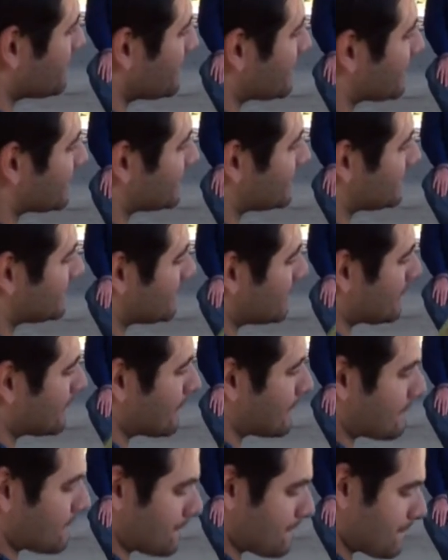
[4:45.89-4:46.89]
bricks.
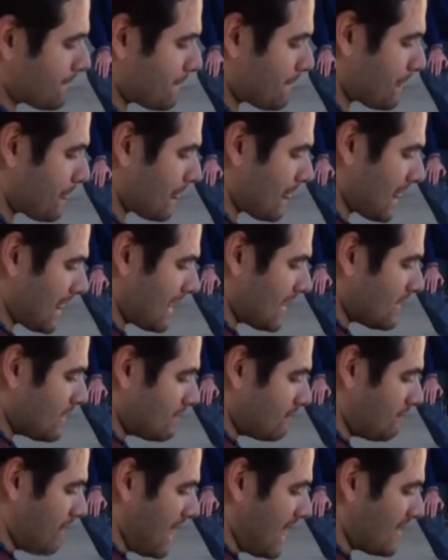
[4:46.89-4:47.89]

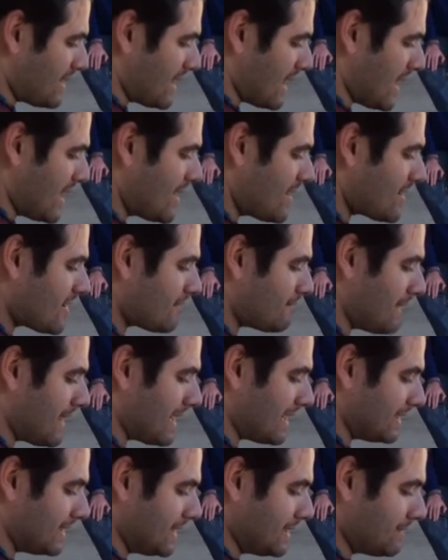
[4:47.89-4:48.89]
By the hair of my
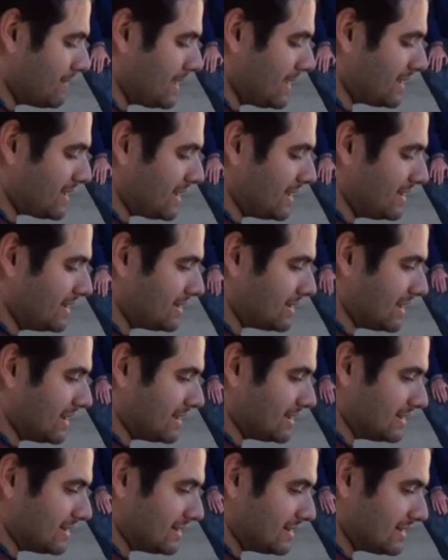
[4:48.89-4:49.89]
chimney chin chin.